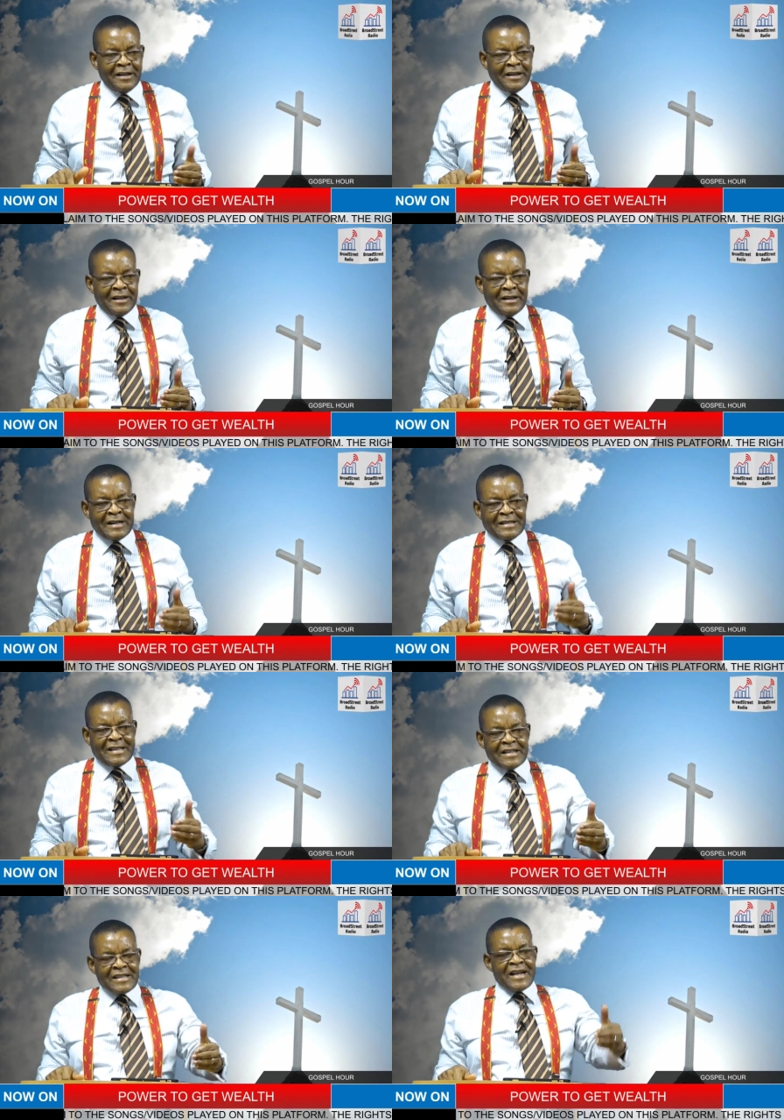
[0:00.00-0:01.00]

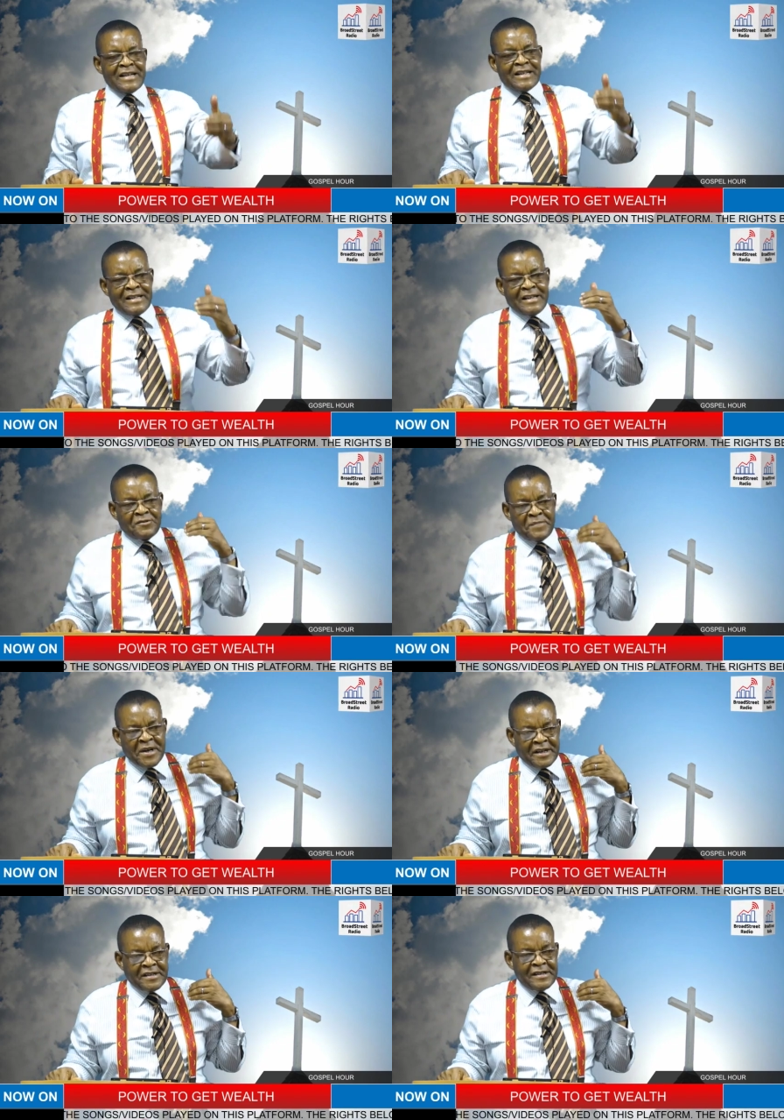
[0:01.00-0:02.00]
existed in the
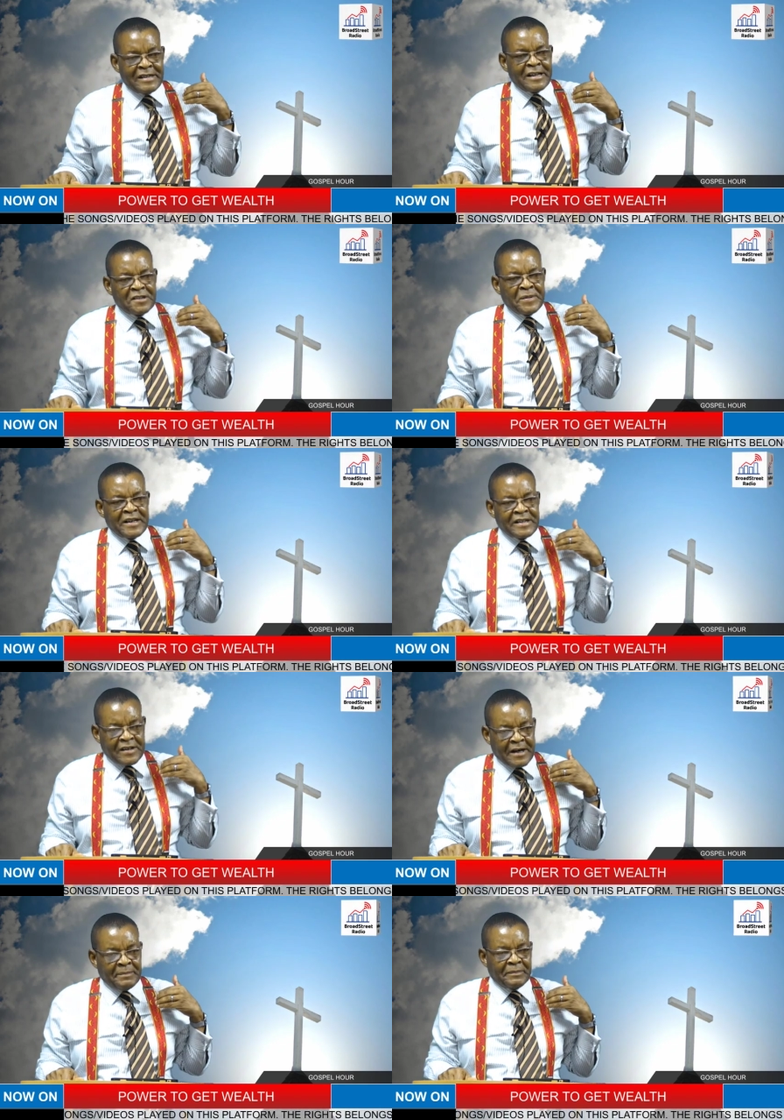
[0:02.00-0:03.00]
spirit, in the spirit
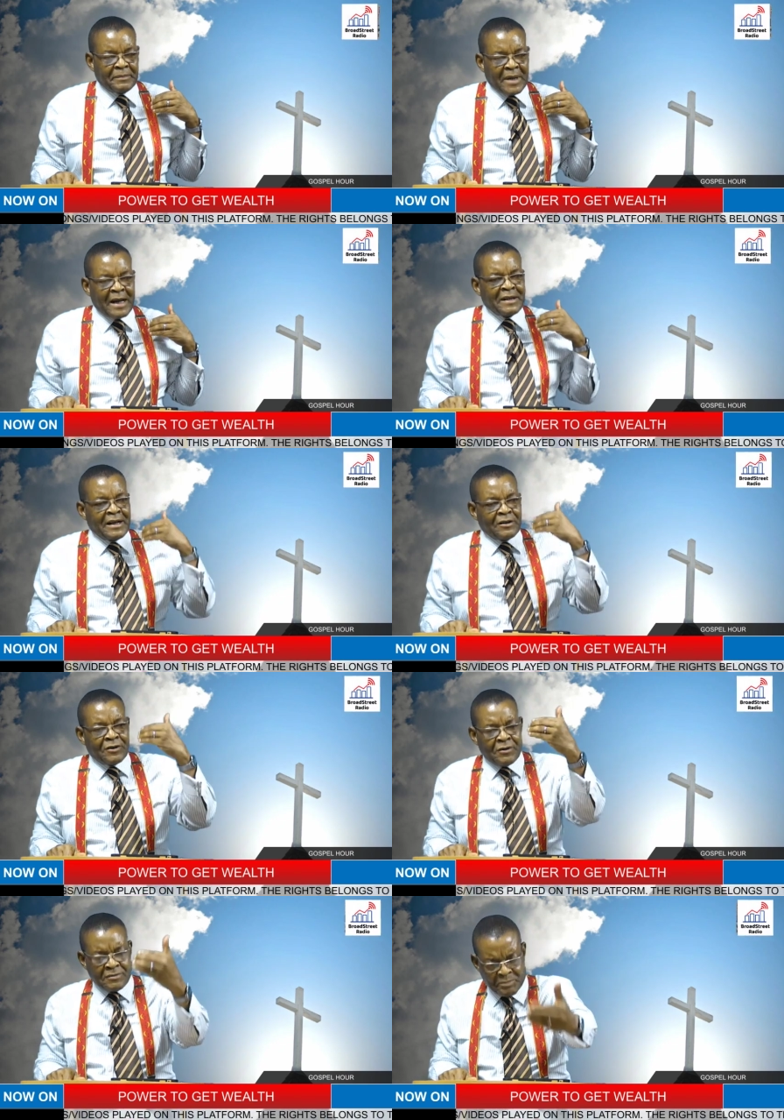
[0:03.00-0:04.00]
realm, and then
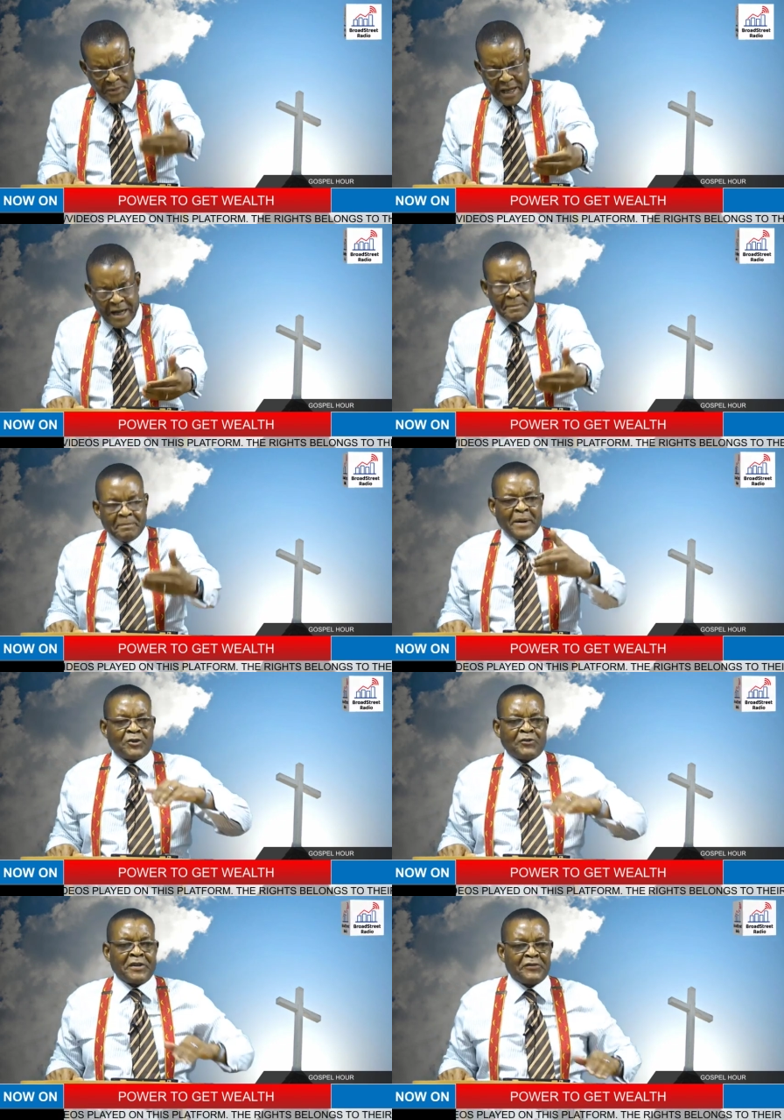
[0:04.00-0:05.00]
became part
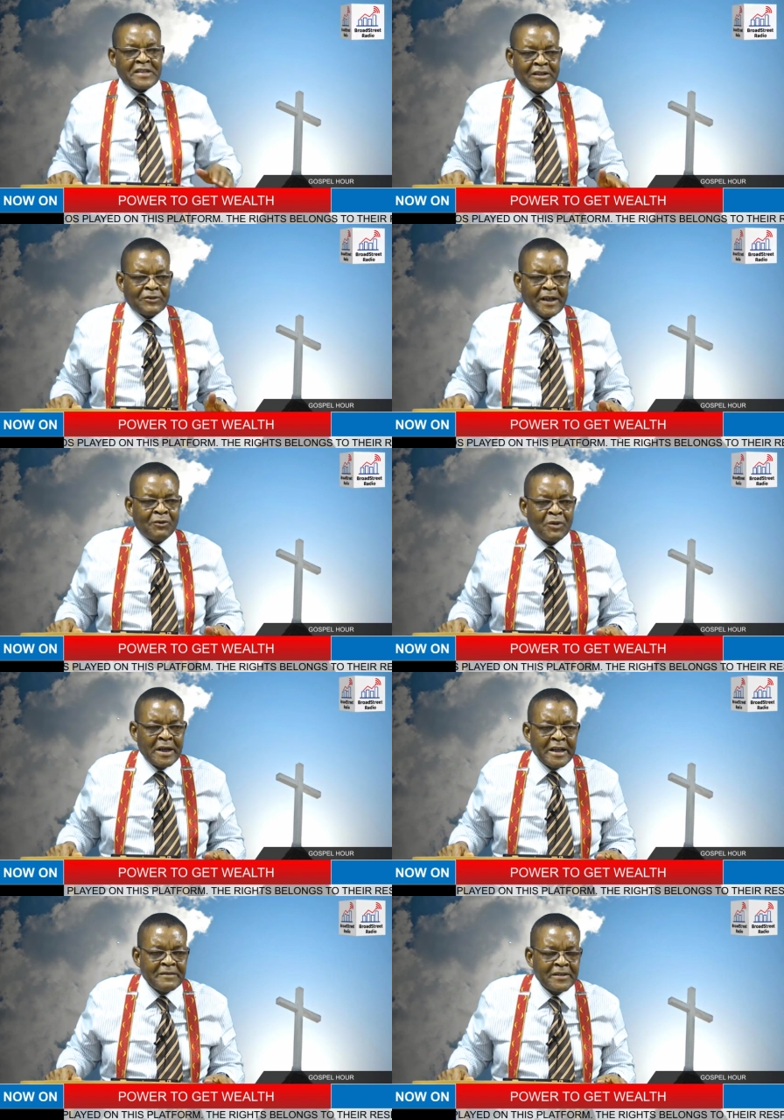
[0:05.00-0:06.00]
of the physical that we
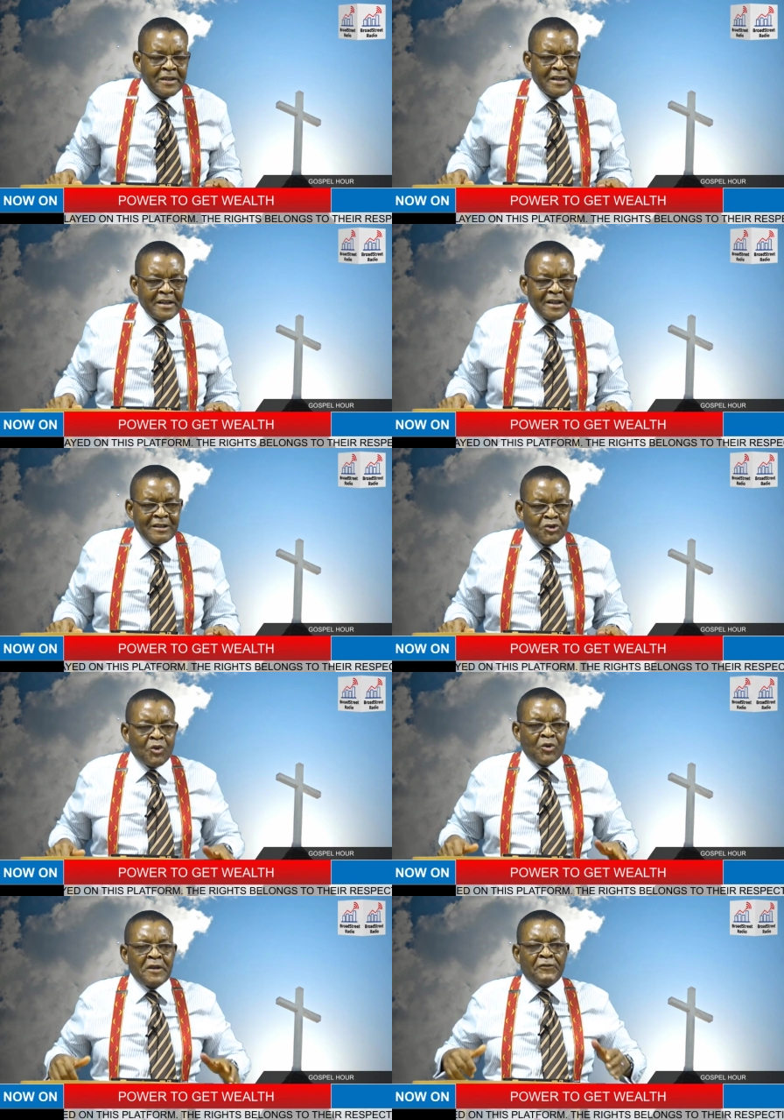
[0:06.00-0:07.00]
live.
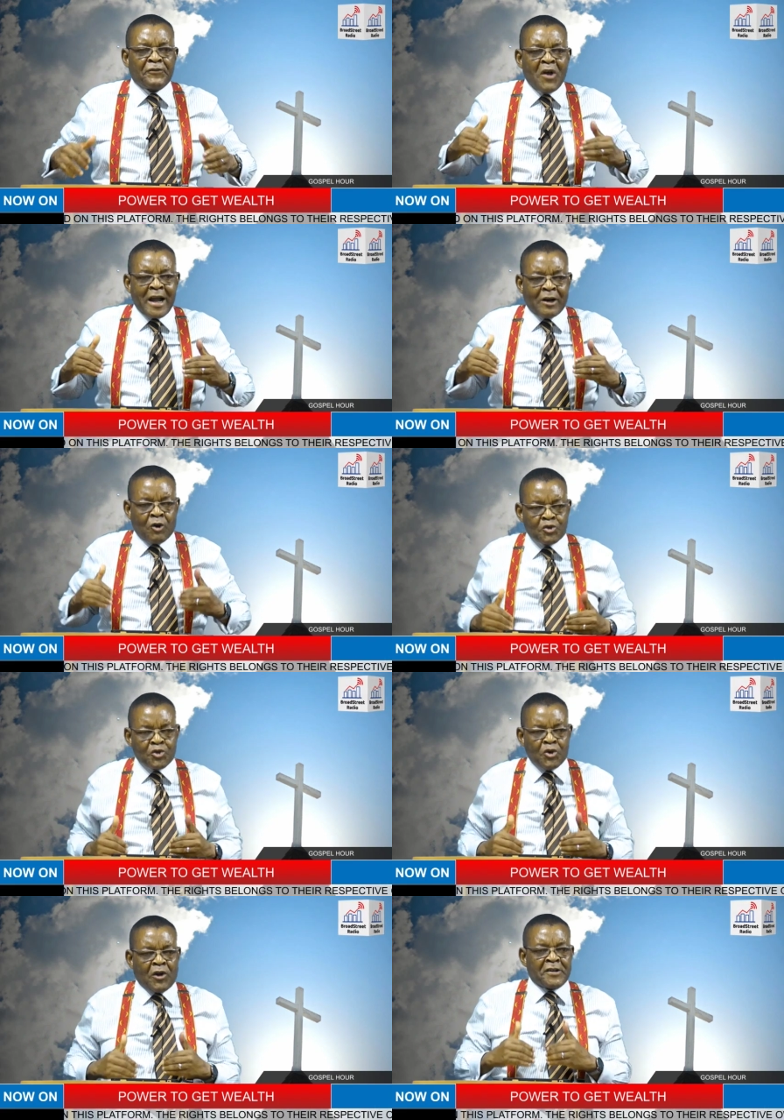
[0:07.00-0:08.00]
So if you are in
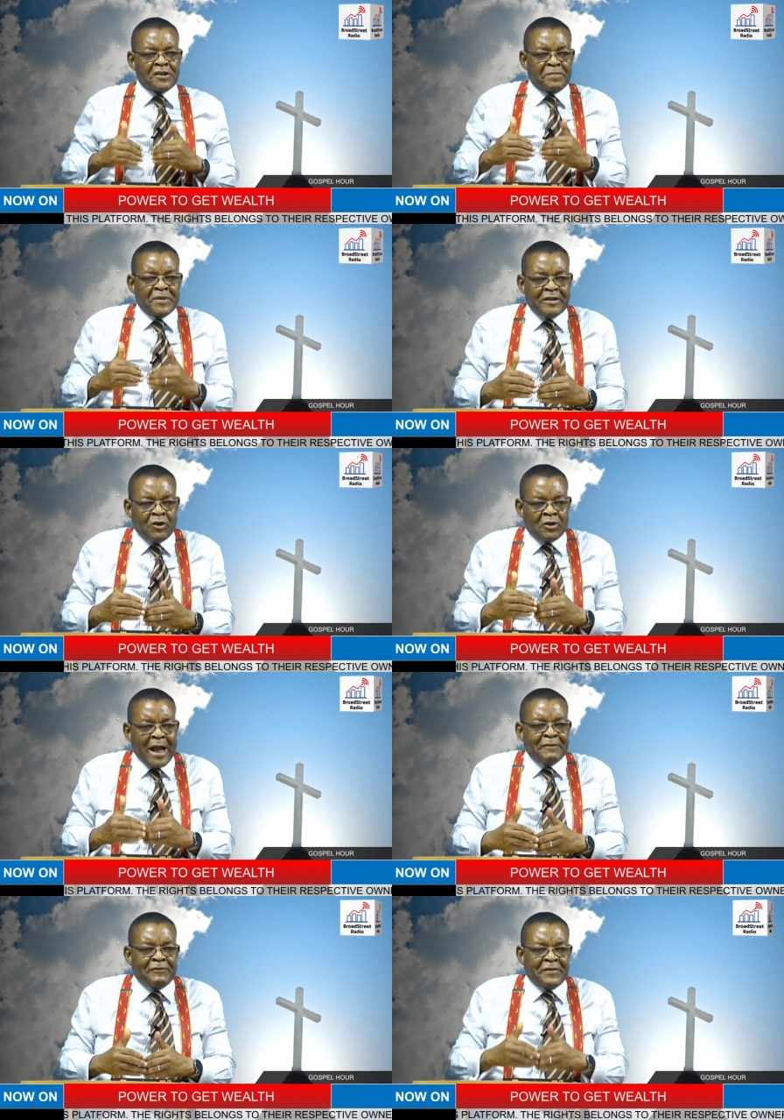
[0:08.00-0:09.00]
control of the spirit, your
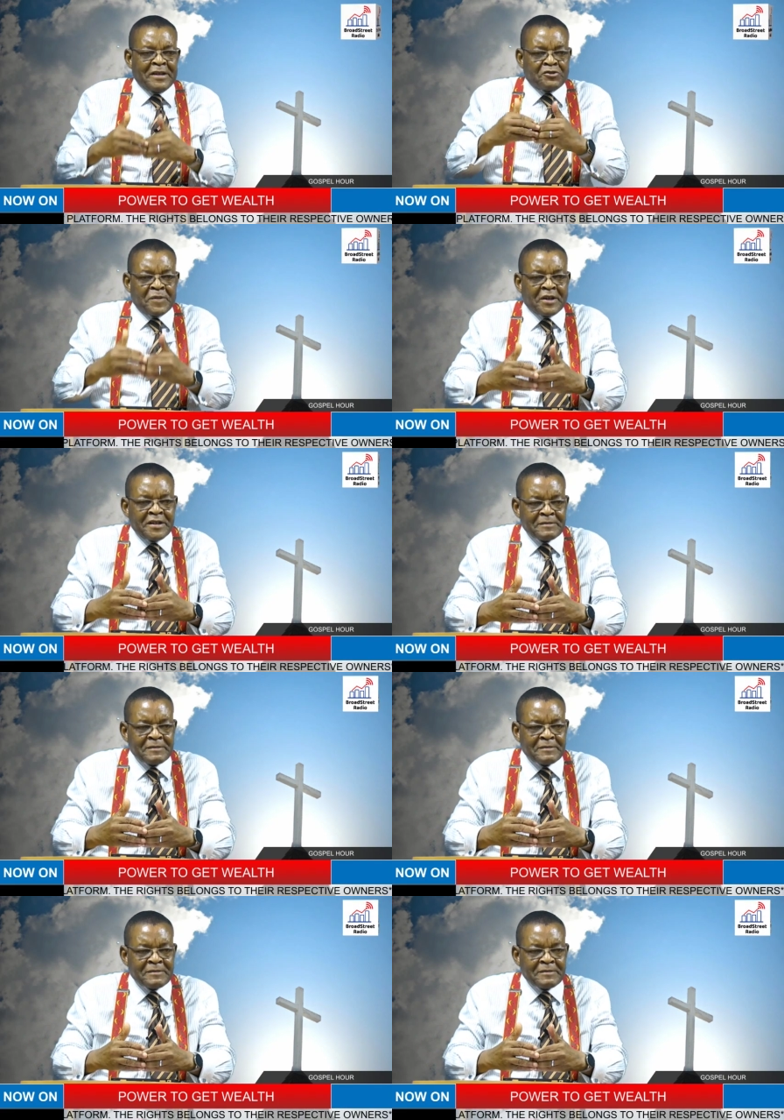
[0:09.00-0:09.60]
life in the spirit,